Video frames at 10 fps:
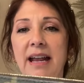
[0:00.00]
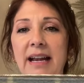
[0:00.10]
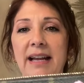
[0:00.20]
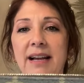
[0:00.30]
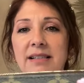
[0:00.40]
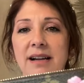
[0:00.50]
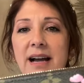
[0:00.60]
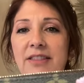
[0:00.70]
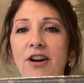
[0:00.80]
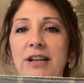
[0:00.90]
And
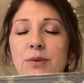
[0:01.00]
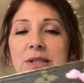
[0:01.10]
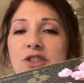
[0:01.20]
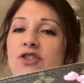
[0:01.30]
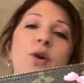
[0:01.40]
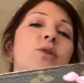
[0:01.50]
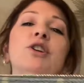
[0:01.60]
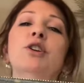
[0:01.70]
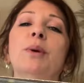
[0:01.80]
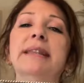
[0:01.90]
I thought it was so
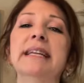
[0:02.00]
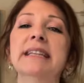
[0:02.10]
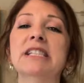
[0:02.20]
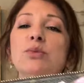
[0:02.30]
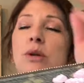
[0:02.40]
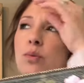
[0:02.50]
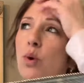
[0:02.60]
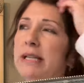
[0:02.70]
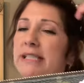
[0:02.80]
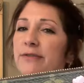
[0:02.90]
cute. I think this
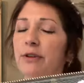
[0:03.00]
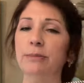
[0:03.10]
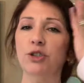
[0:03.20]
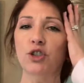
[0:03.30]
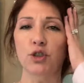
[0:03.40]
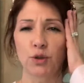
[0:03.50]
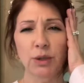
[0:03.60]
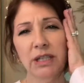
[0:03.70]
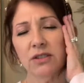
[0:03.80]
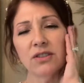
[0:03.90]
one was from 2
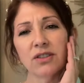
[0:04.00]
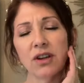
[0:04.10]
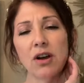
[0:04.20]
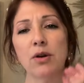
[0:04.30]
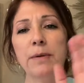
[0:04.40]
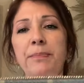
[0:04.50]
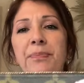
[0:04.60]
years ago.